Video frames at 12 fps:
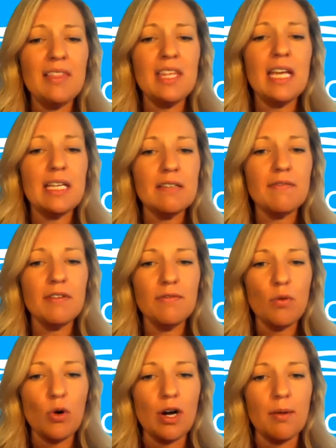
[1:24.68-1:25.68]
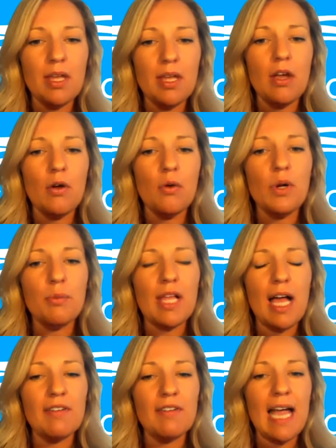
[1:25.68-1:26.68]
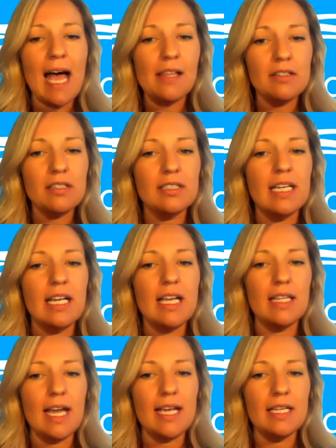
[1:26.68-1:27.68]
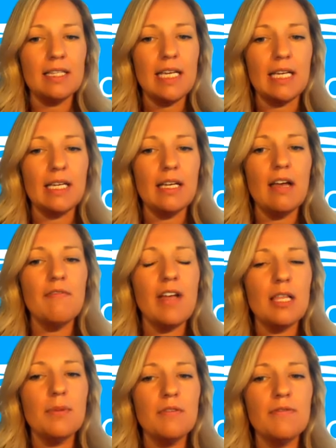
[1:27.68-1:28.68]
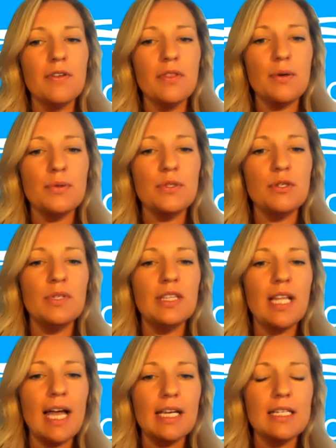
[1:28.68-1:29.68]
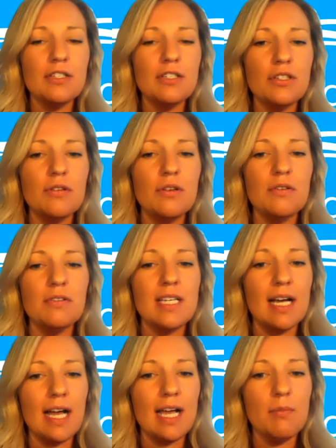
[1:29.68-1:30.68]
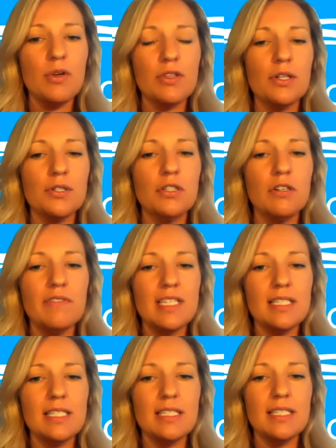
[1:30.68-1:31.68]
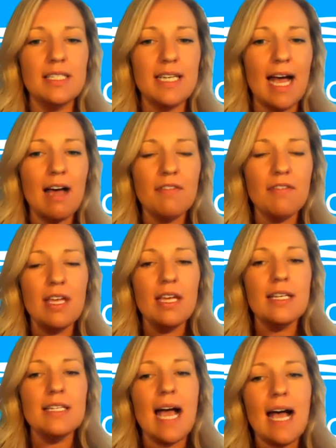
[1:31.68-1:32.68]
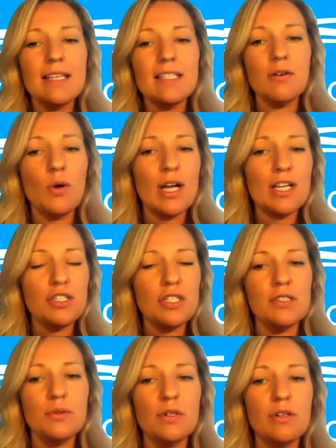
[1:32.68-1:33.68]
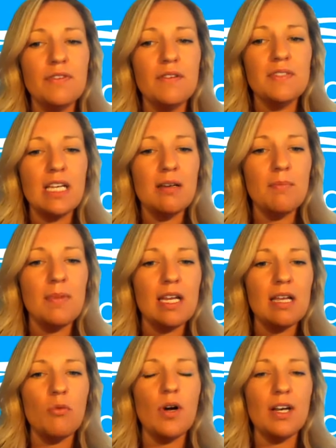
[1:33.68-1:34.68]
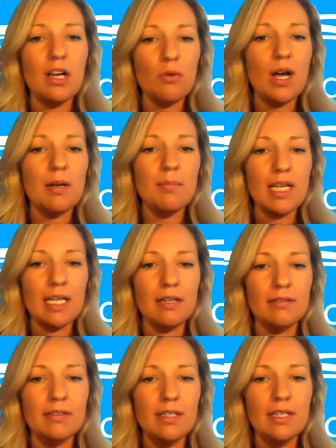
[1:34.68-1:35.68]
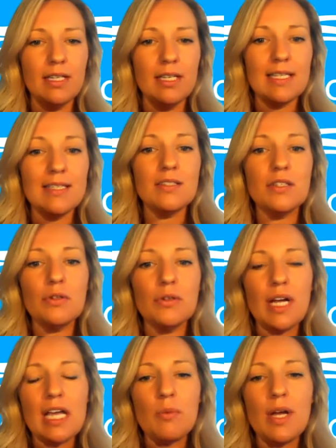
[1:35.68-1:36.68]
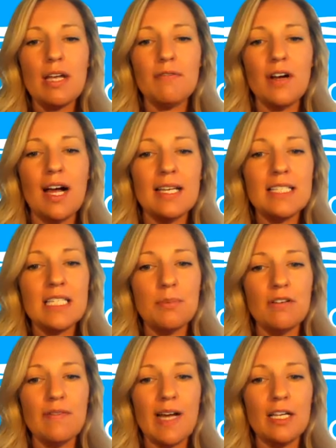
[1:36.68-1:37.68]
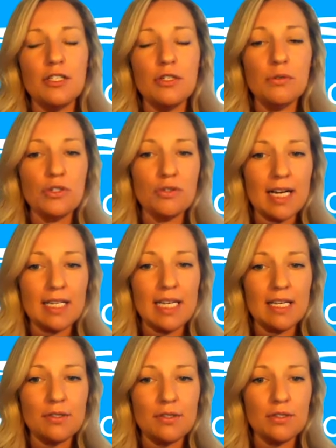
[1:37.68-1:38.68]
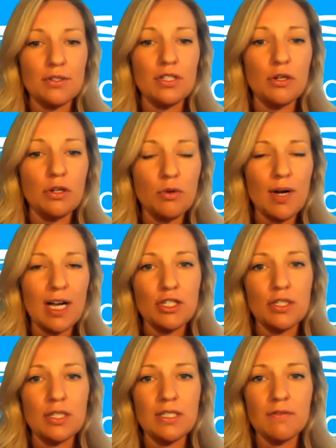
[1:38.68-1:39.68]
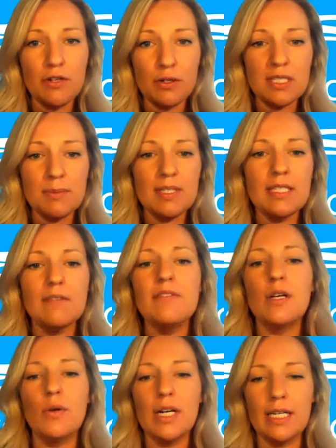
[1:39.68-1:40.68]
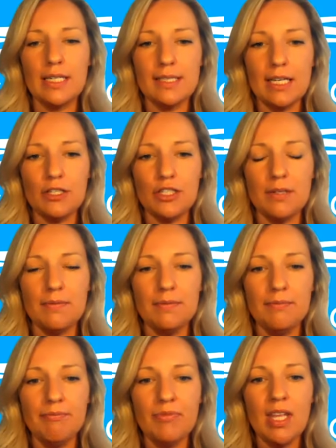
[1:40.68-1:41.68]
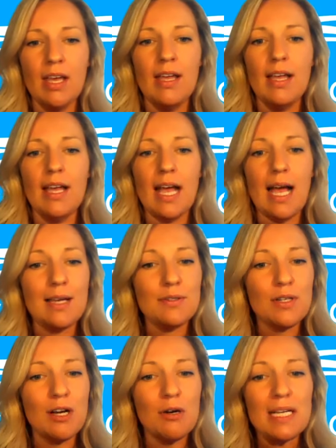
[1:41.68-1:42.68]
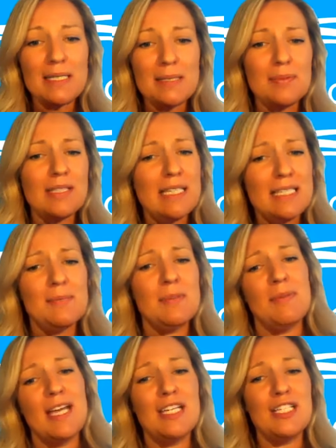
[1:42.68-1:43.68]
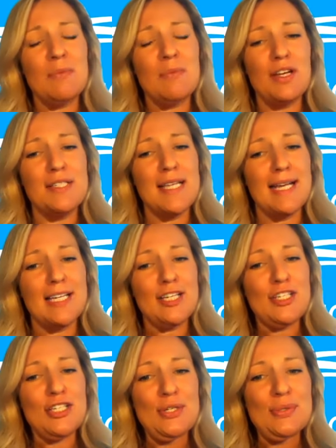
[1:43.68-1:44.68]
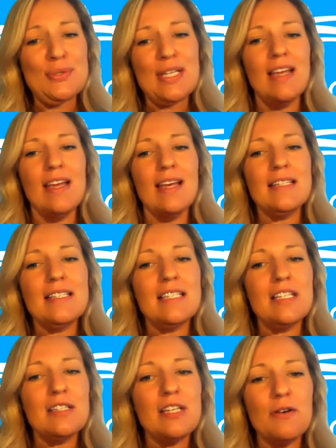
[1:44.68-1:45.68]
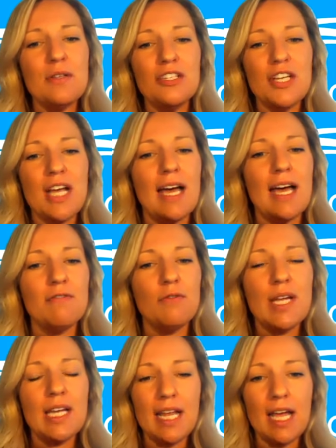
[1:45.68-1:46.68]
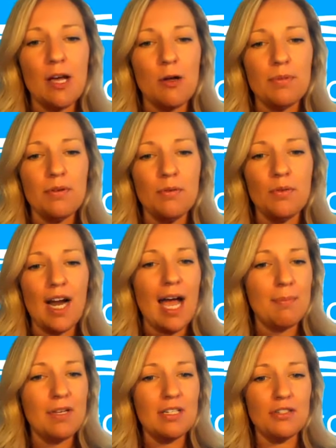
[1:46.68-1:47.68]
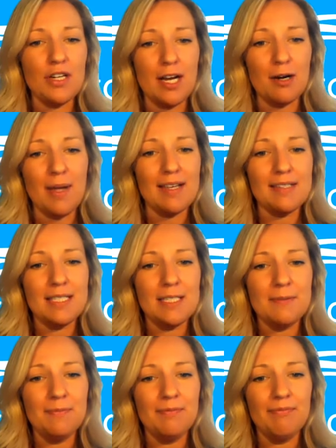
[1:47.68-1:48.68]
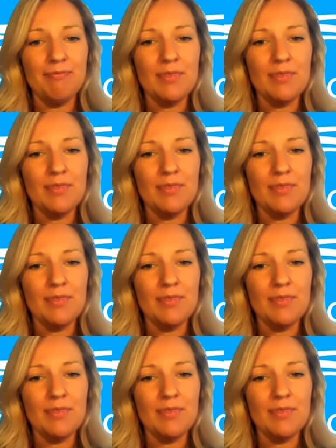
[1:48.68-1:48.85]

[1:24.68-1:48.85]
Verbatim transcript: At the end of the forum, we will have a Calendly link available for those who would like additional time with Cultural Vista staff to ask questions for a 15 minute one -on -one meeting. This is a great way for us to provide you direct answers to your questions for your specific organization. As always, please be patient with our tech issues and send a note in the chat if we can help. We're happy to try our best.